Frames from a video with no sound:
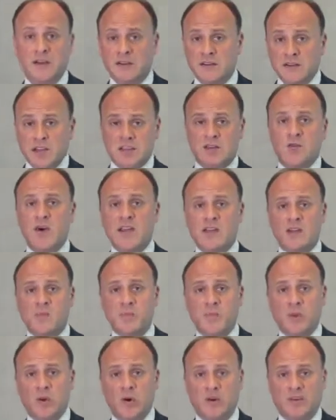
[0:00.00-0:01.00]
That's quite
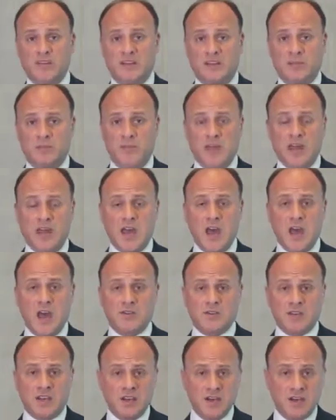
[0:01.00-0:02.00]
important
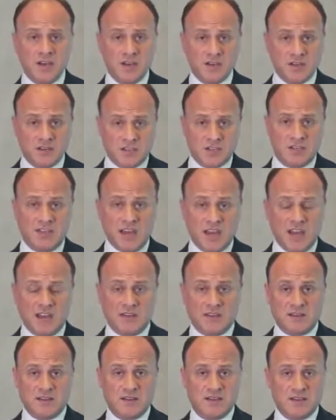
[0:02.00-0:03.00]
because
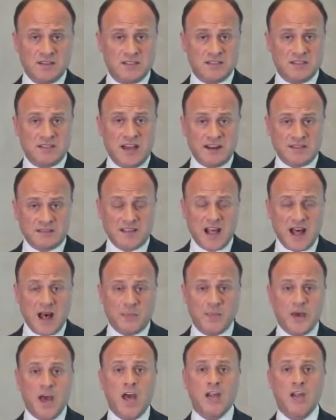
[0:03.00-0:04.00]
seed,
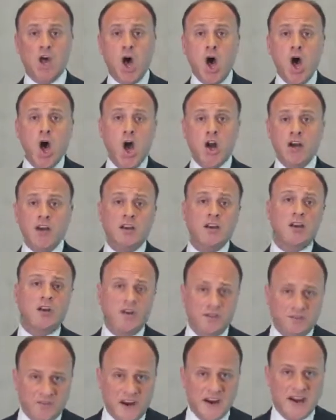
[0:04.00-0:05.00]
startup, and early
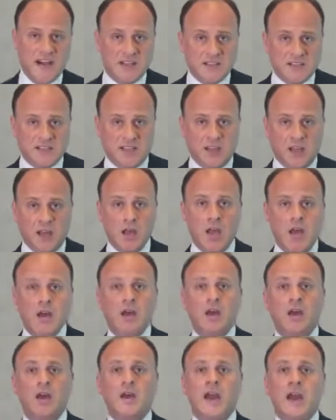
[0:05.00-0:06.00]
growth financing
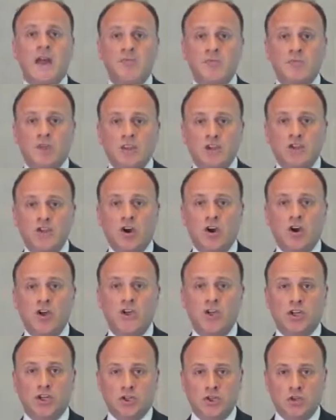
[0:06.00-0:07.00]
can be
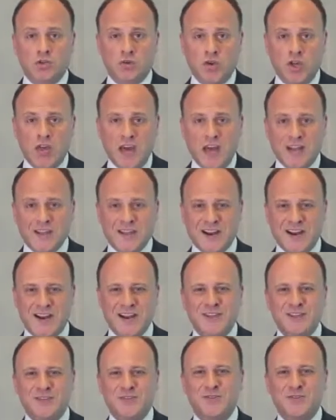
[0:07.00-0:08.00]
joined
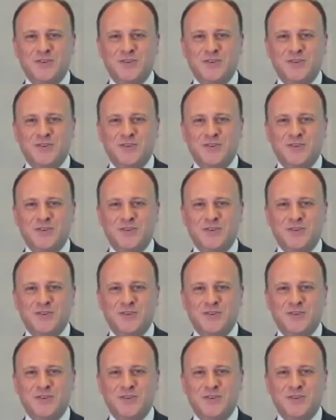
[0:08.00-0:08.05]
together to